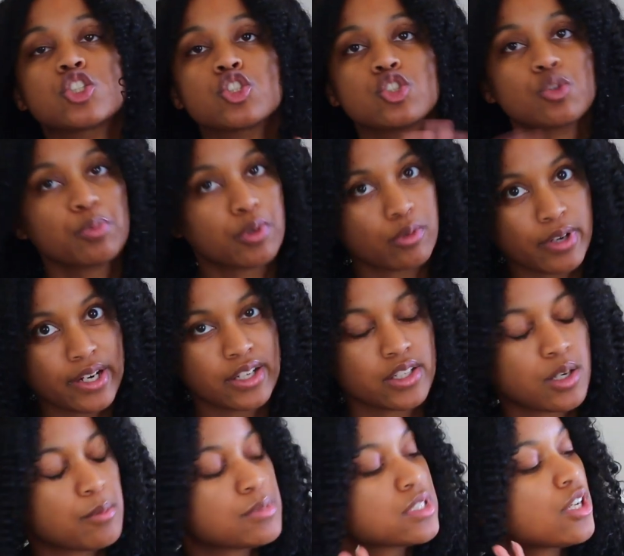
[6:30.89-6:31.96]
super
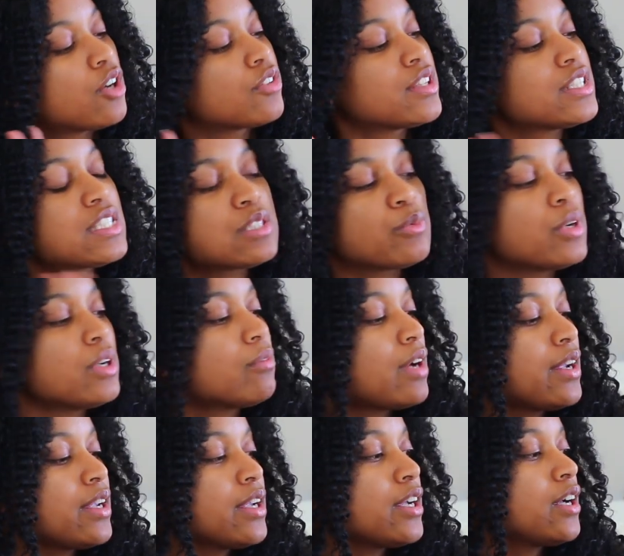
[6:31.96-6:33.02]
random. So this one
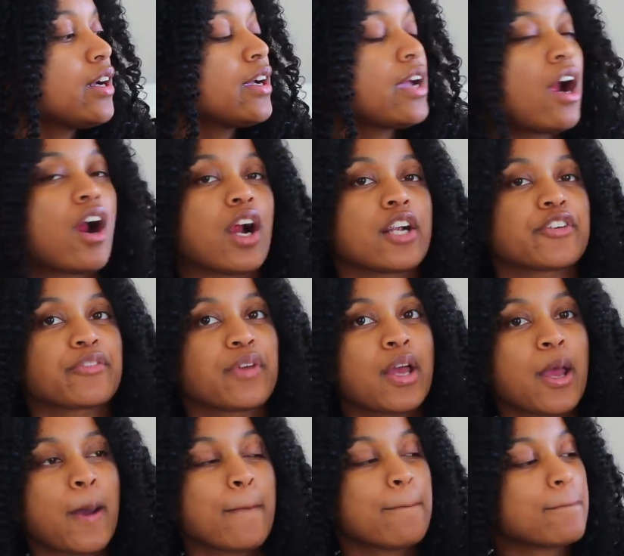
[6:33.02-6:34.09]
right here are
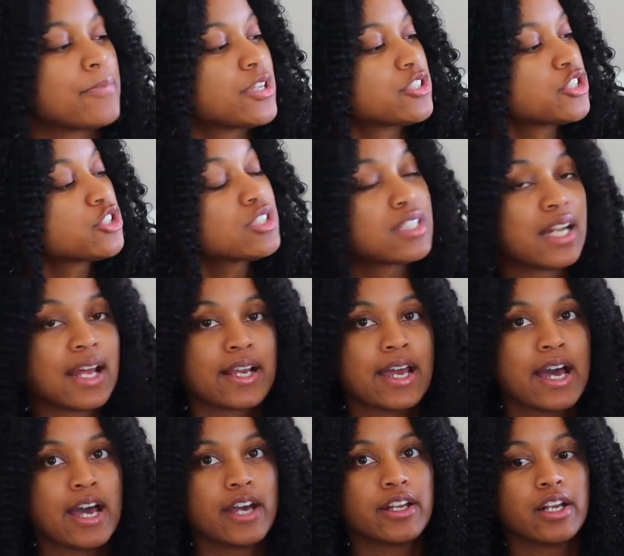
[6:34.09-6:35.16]
the shoes that I
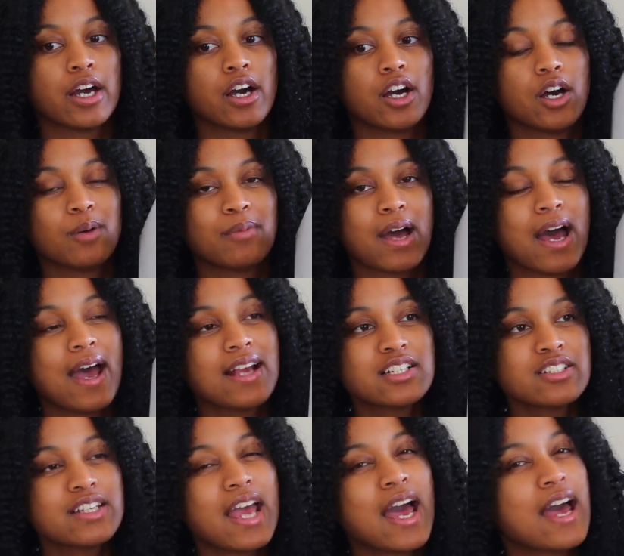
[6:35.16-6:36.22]
got, um, I
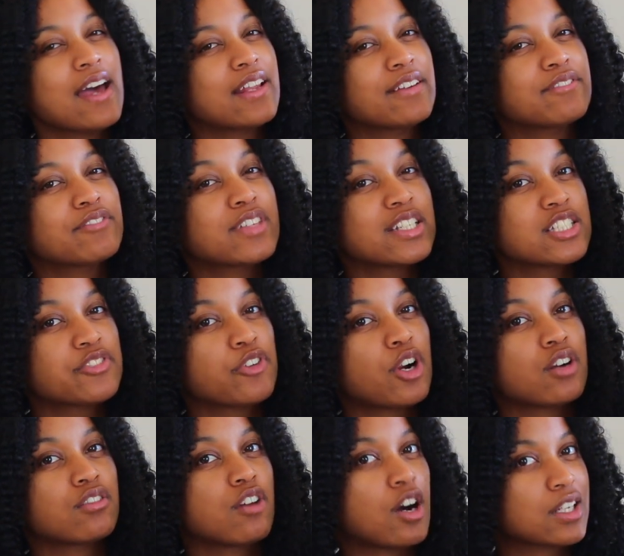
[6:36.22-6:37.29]
actually had these for
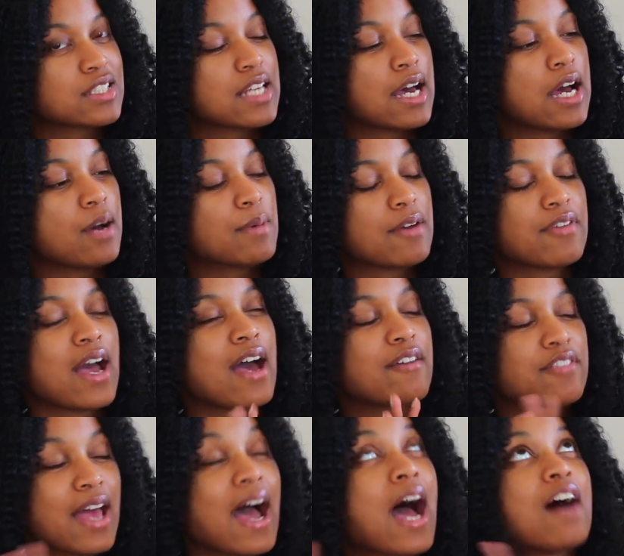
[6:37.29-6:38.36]
a long time. I've
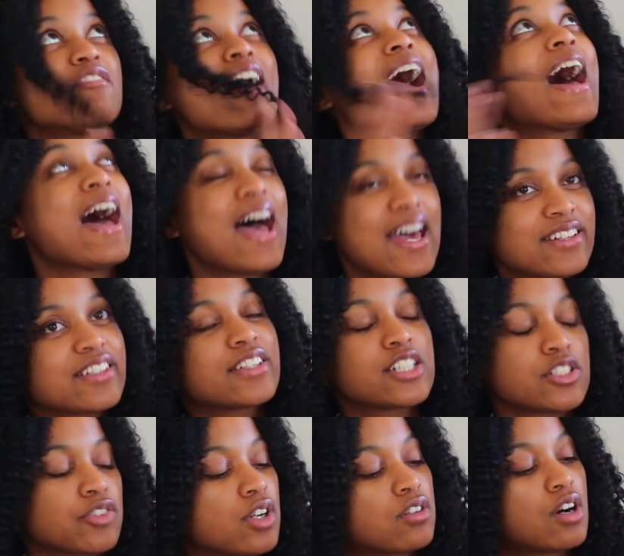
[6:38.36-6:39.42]
had I've had
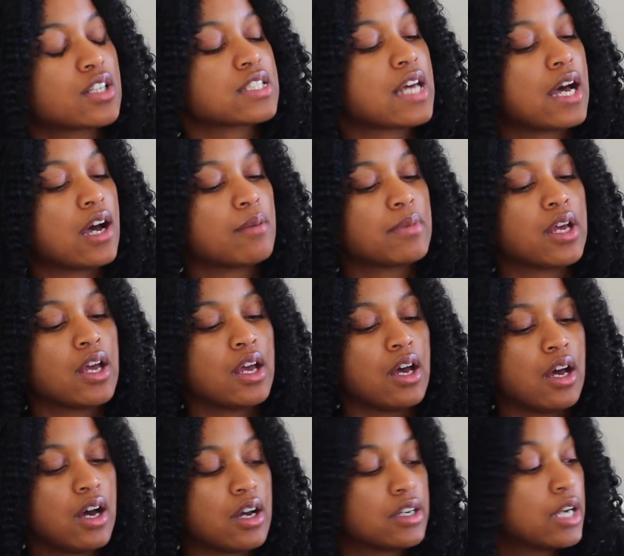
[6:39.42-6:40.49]
these for a long time,
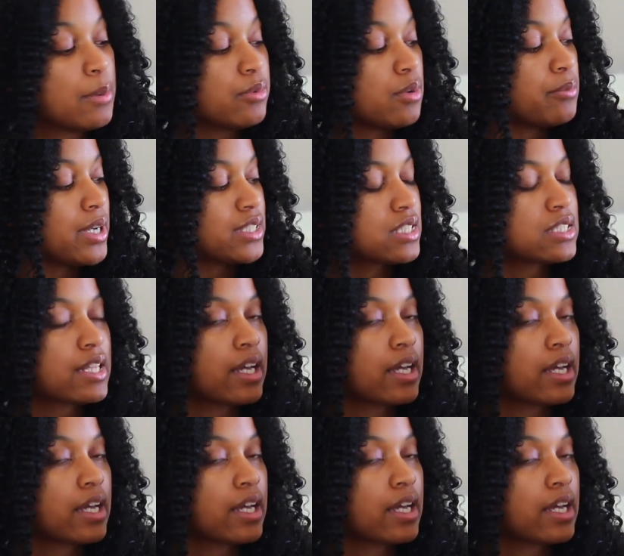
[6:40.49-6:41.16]
a couple of months